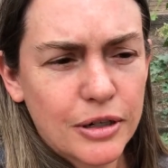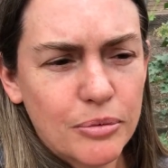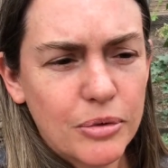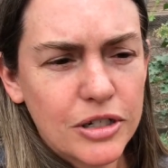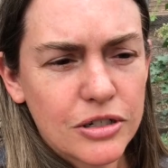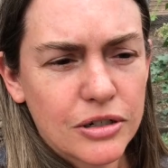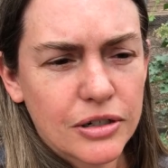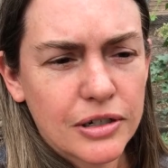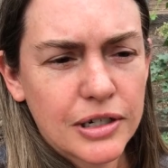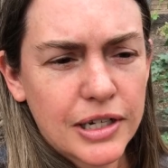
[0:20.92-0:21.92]

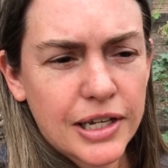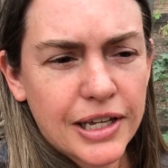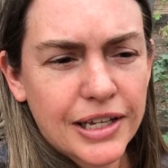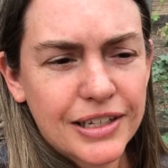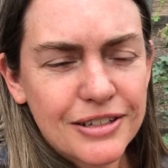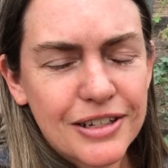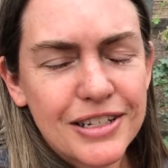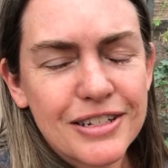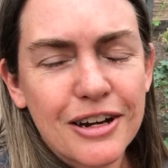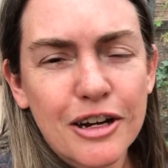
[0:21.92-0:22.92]
winter. So
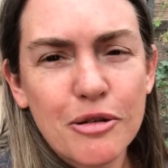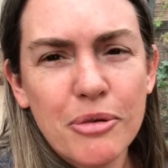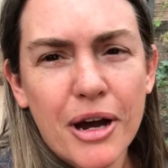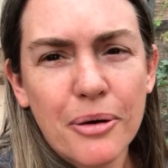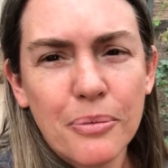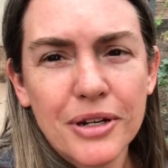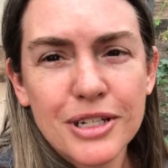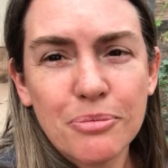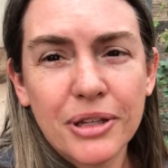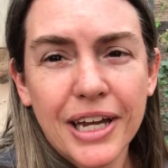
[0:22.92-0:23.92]
let's talk about what
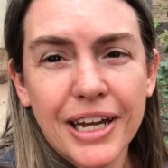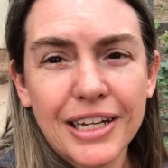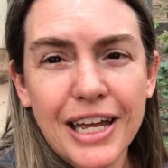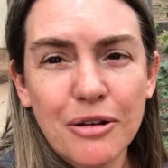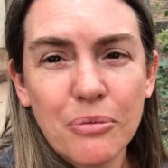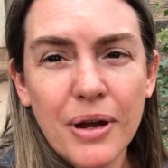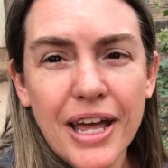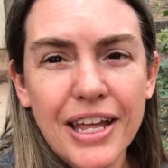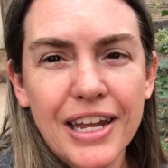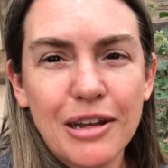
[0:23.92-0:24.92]
to plant and
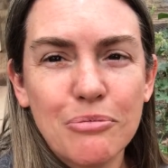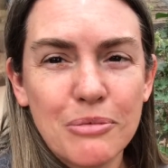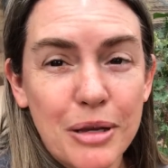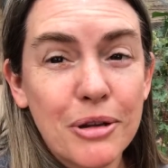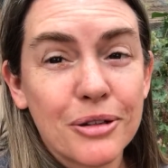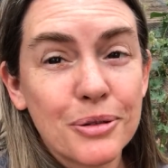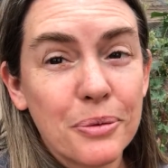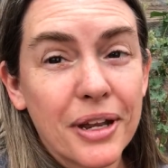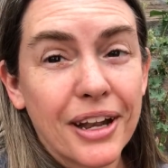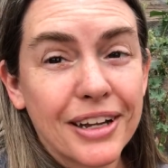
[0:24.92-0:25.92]
when, and maybe also
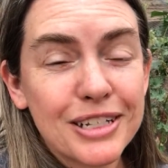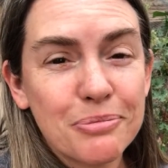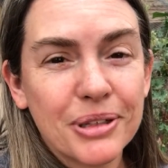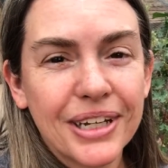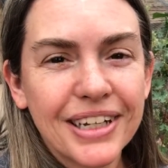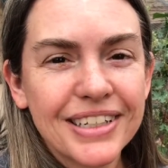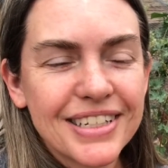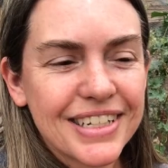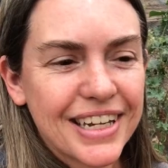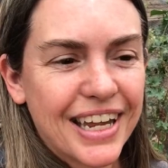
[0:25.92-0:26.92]
what not to plant,
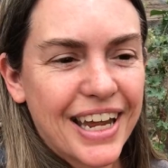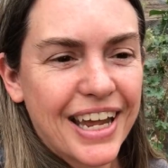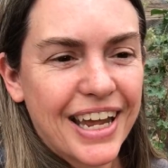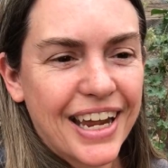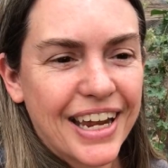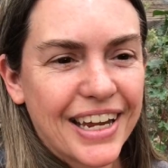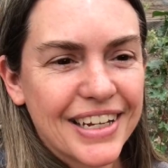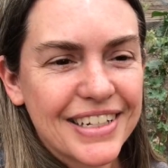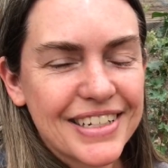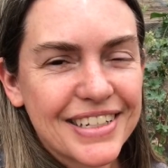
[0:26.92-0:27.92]

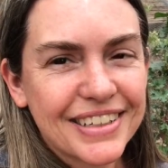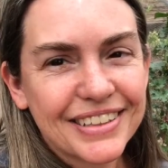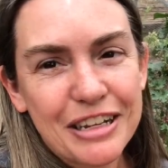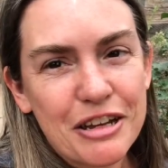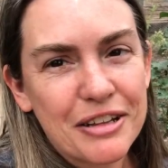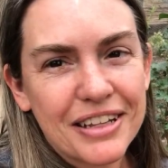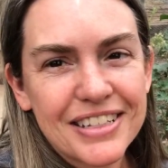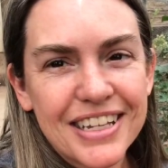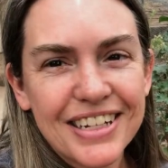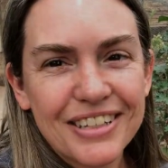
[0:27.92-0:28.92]
and let's
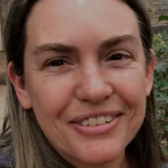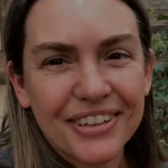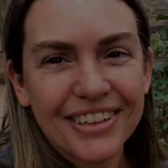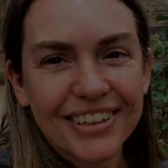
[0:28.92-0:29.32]
get into it.